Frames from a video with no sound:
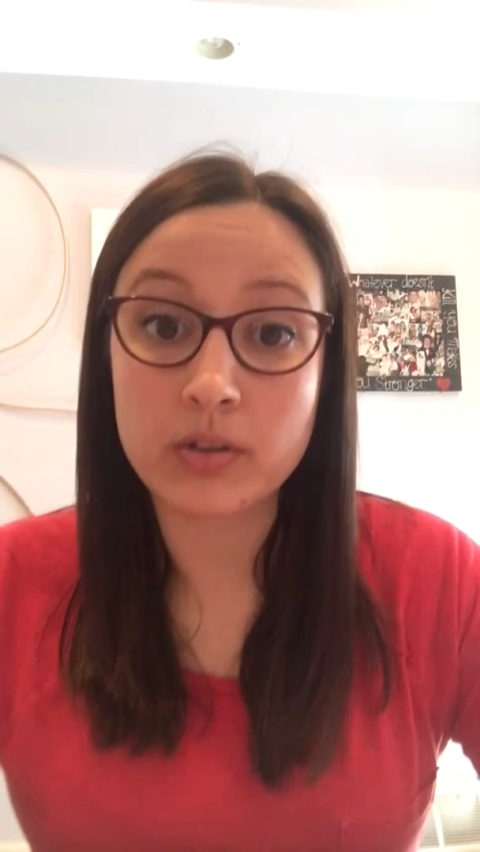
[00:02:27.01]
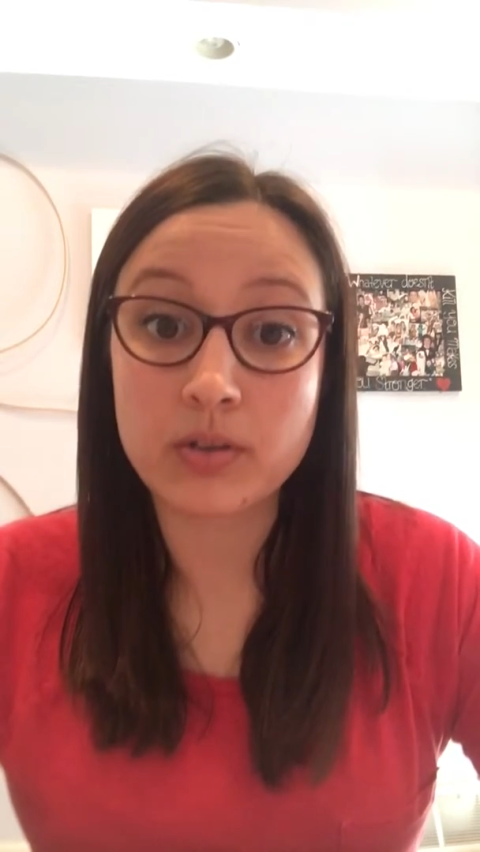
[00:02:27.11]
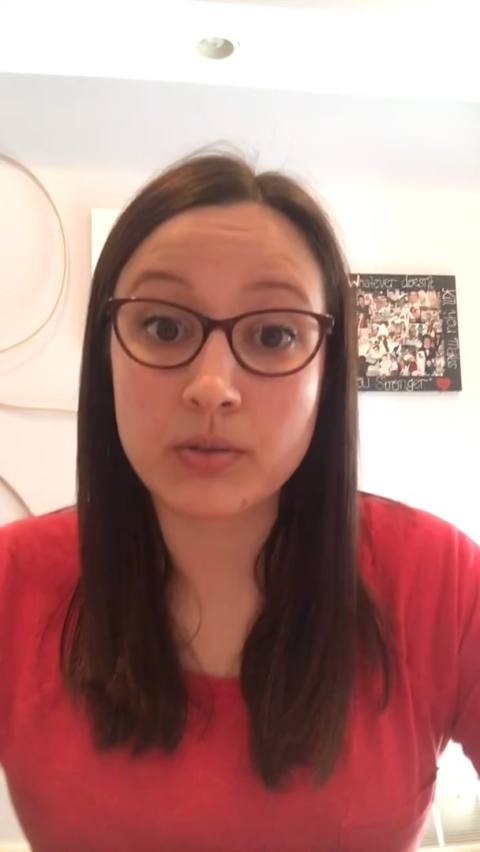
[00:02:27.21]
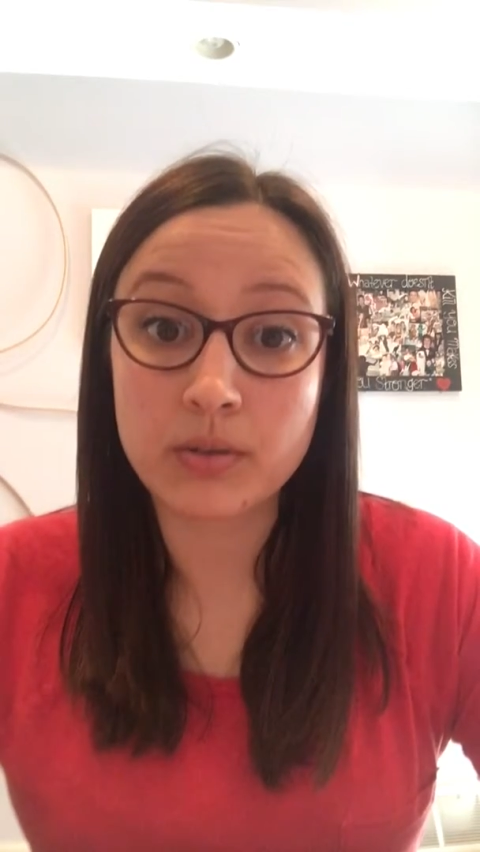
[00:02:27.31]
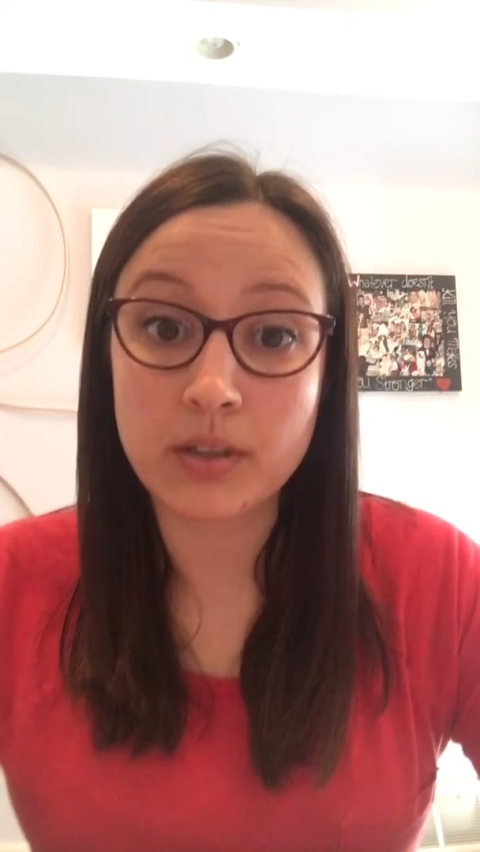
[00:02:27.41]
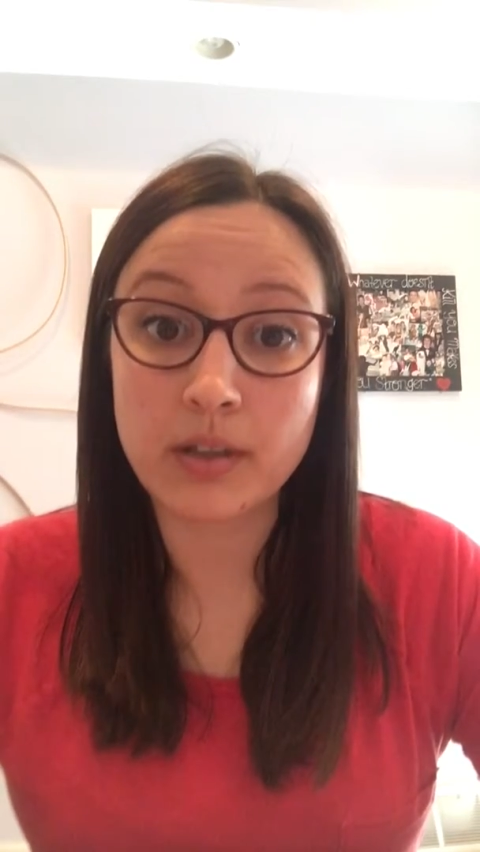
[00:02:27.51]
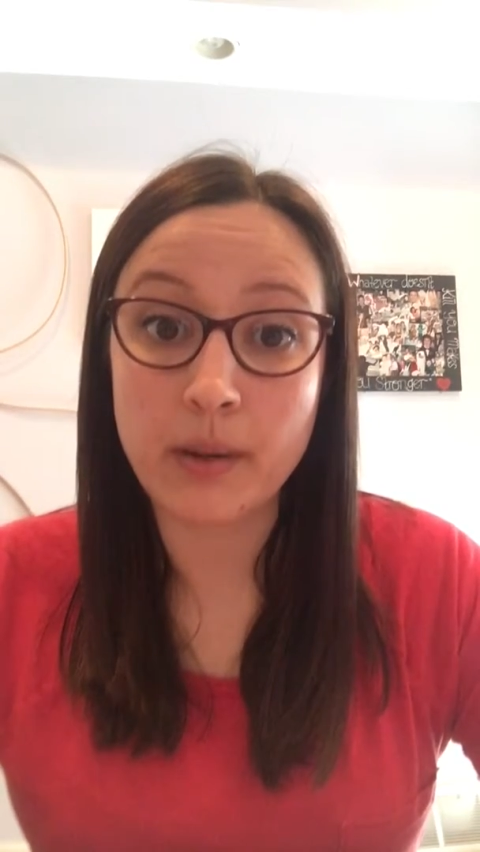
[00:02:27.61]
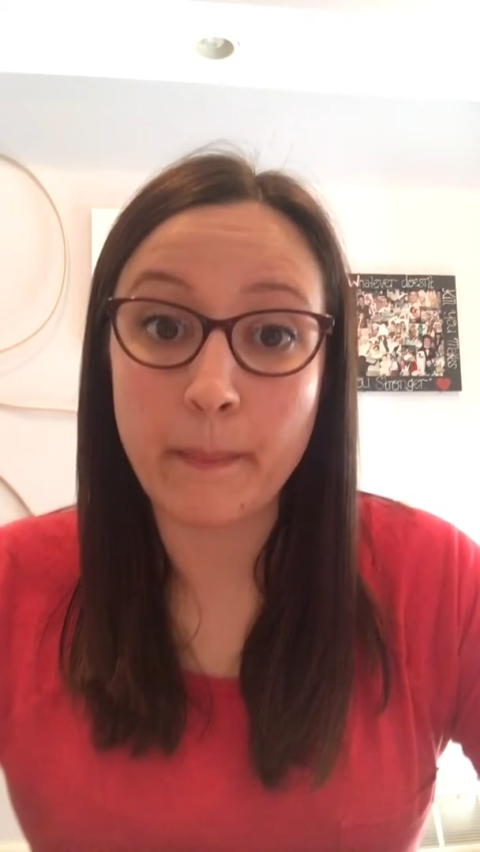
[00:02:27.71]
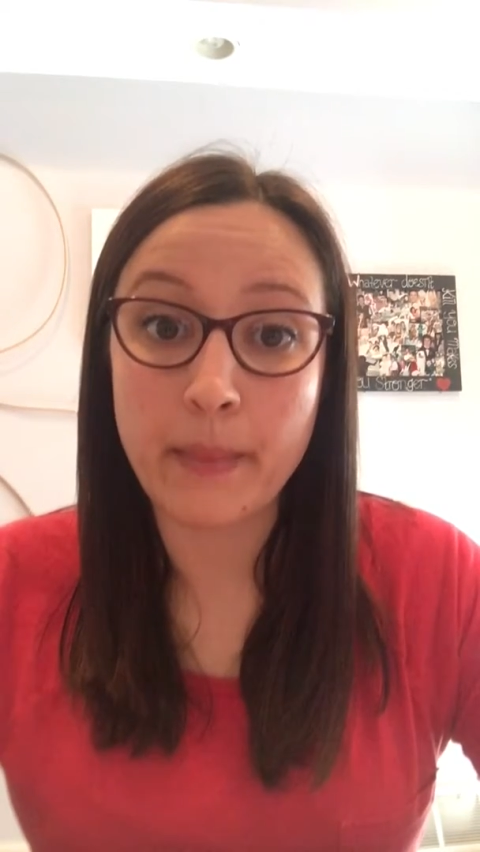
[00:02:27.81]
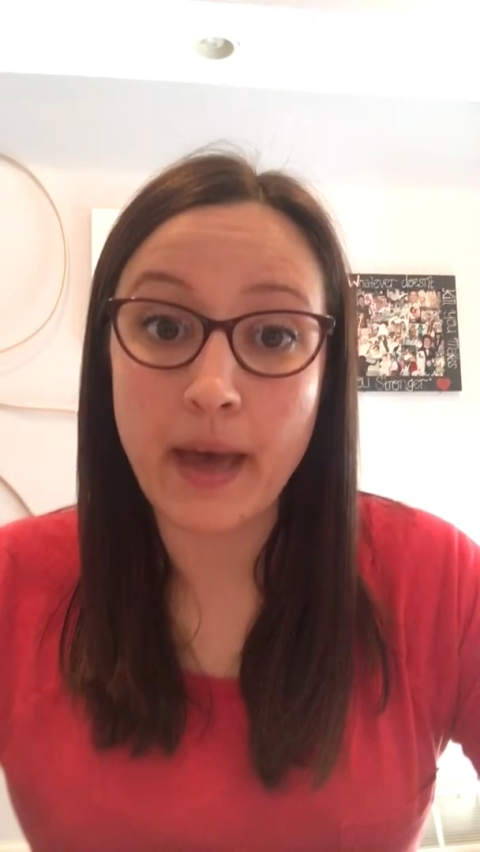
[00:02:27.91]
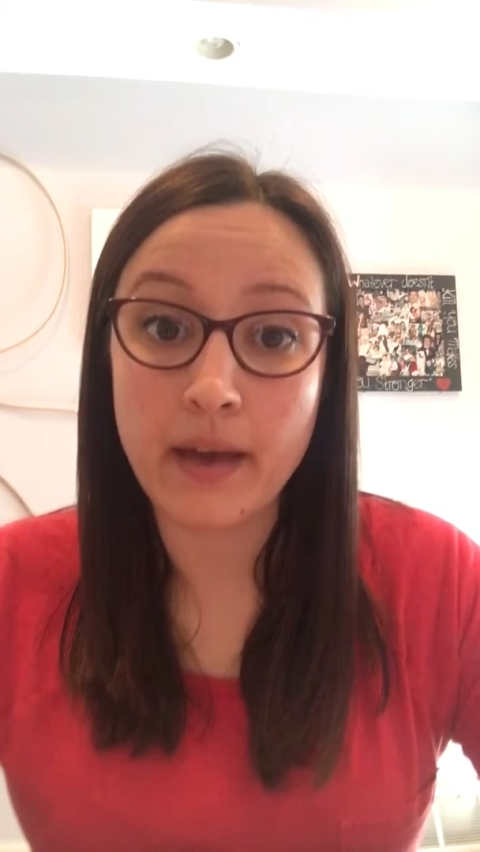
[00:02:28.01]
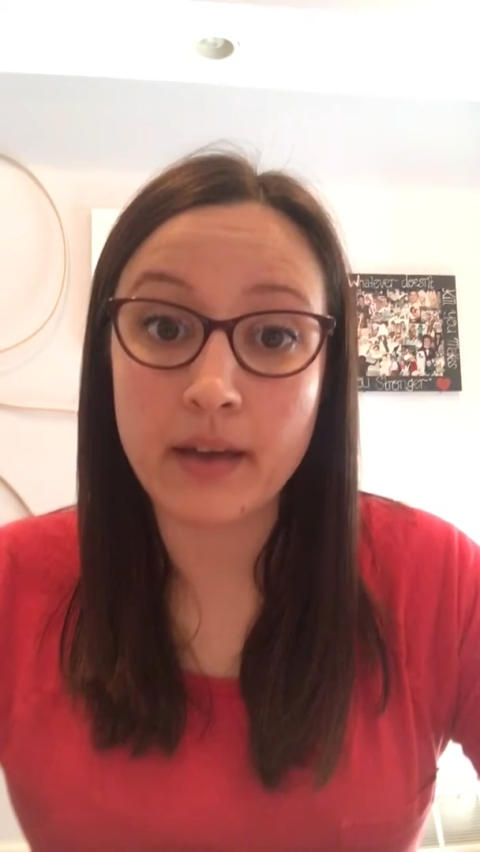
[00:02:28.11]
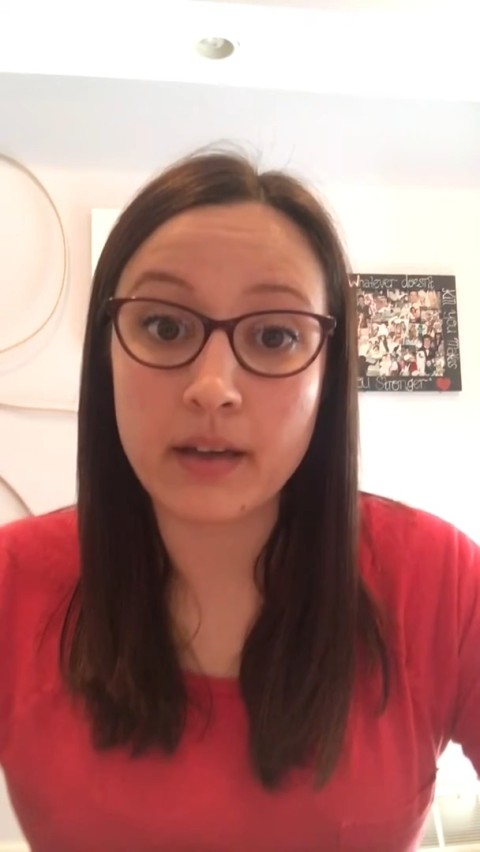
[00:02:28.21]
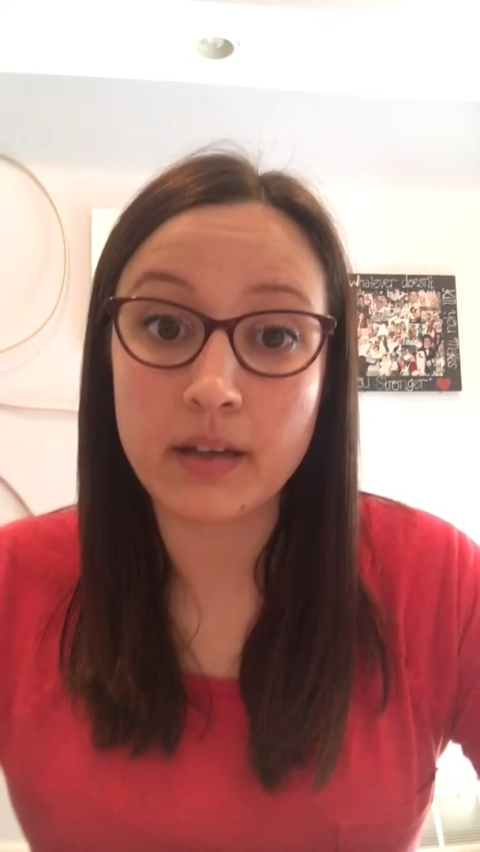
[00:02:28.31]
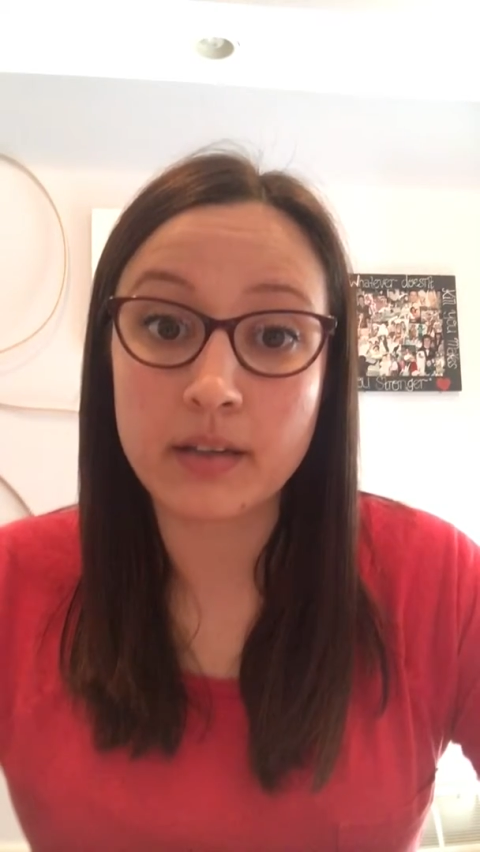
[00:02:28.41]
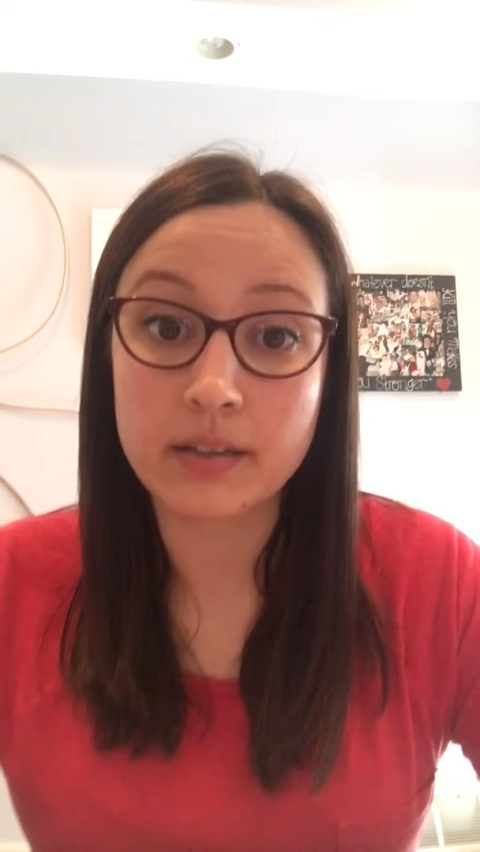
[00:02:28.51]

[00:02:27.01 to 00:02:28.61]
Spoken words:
student may